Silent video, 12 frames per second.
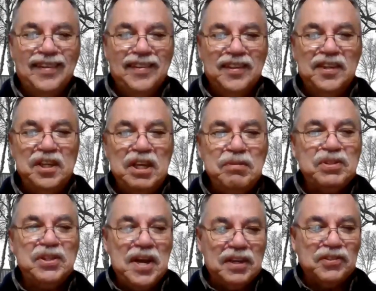He was
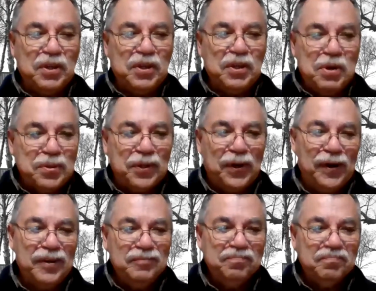the
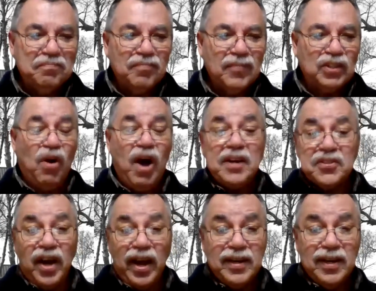executioner. So I
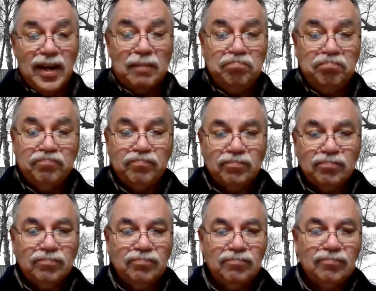signed up.
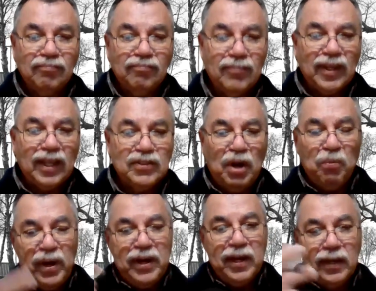So I
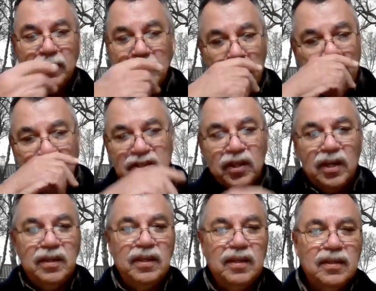went in and he
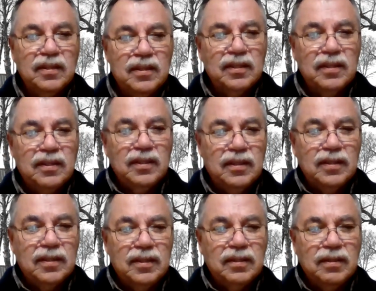said,
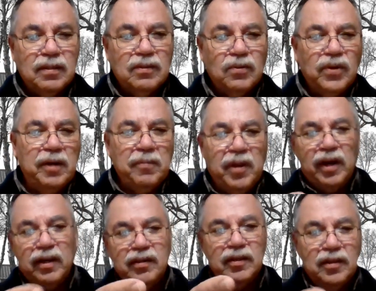wait a
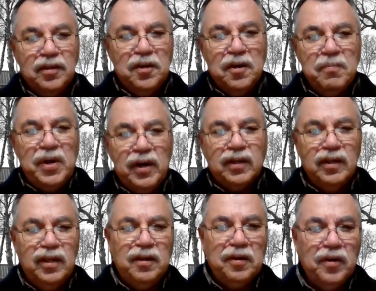minute. You're American
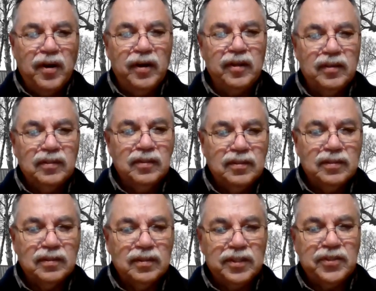Indian, aren't you?
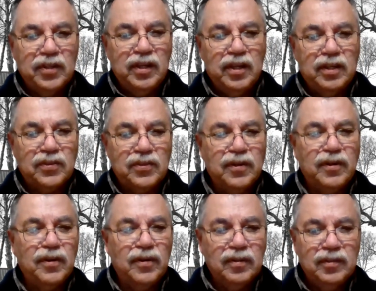I said, yes,
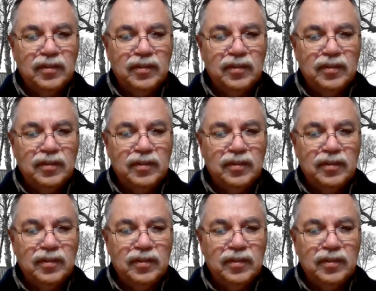sir.